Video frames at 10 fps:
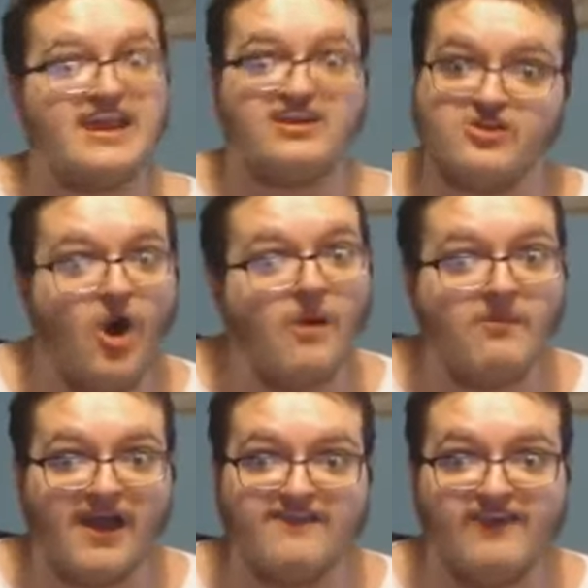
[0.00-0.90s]
it's not
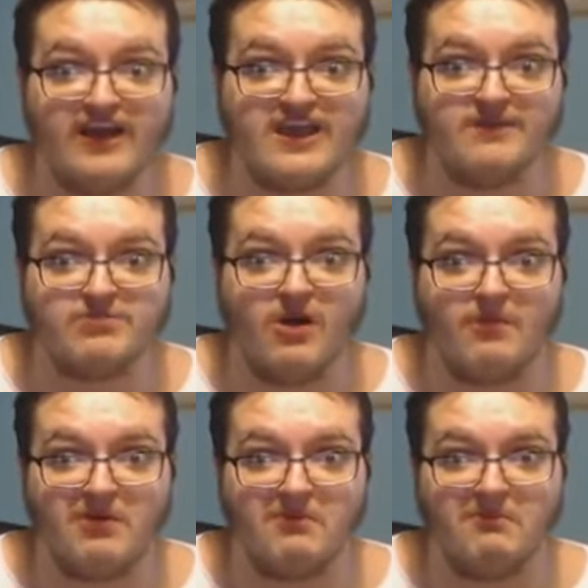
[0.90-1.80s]
my fucking
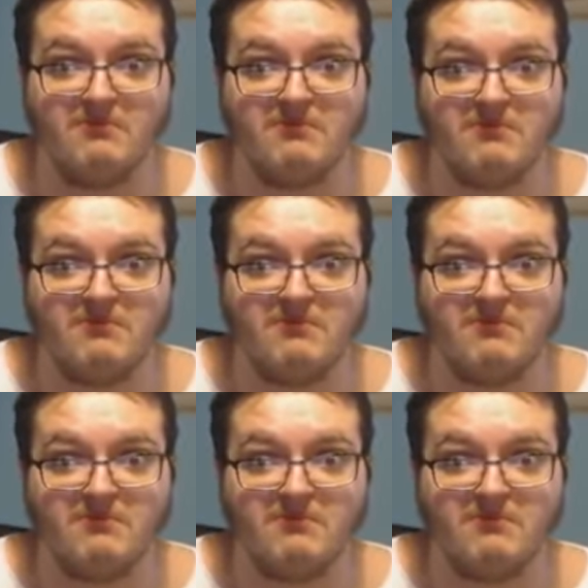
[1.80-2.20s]
problem.